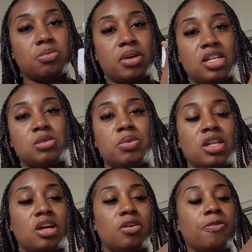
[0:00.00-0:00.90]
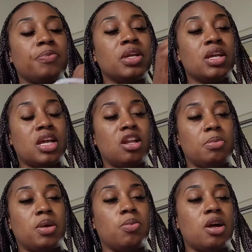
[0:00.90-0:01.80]
box below. It'll be
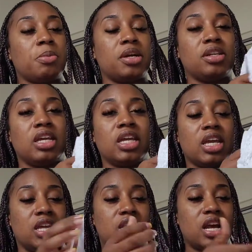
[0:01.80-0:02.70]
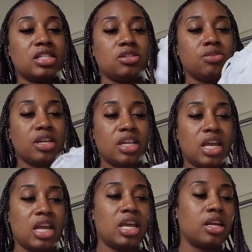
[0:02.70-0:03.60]
a Walmart link, and I do get
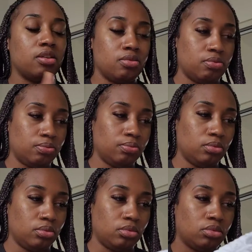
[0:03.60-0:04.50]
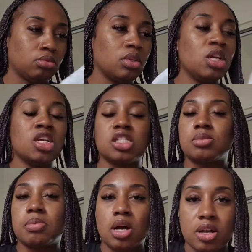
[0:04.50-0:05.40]
a
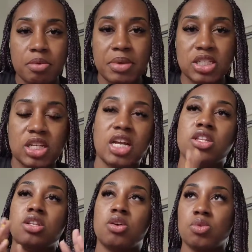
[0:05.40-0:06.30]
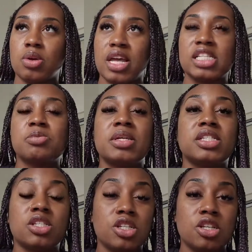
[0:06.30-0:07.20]
small commission at no
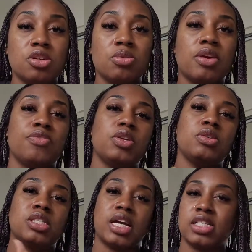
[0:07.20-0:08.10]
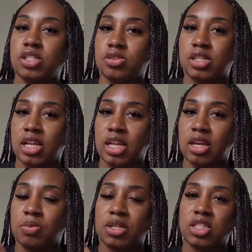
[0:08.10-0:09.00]
expense to you if you decide to use that link,
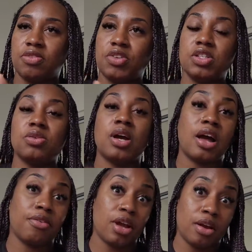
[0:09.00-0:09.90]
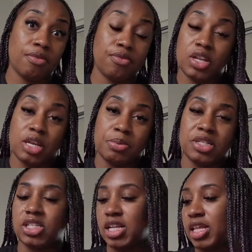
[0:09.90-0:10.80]
which if you do, I really
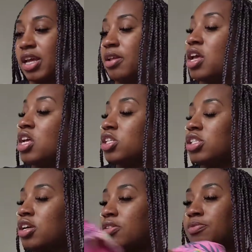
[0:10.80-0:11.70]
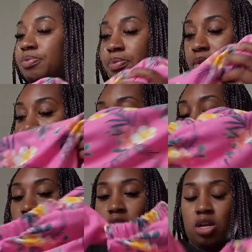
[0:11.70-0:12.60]
appreciate that. So
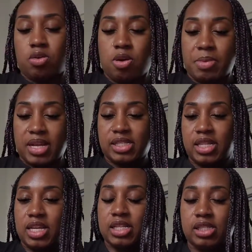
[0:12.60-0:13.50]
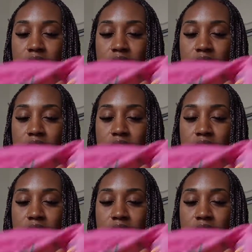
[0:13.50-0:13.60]
going back to this,